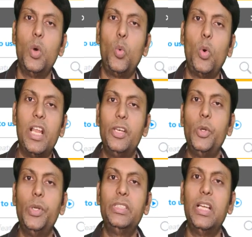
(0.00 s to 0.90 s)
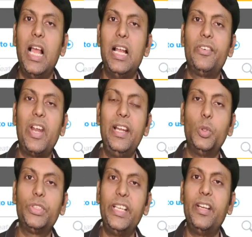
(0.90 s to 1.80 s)
what I'll do is I'll try to
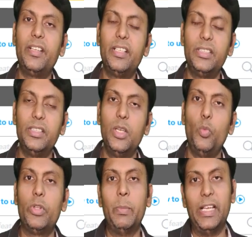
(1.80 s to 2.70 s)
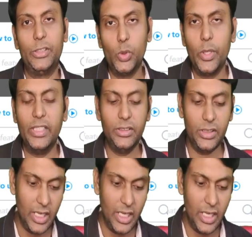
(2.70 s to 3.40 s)
share this with my students.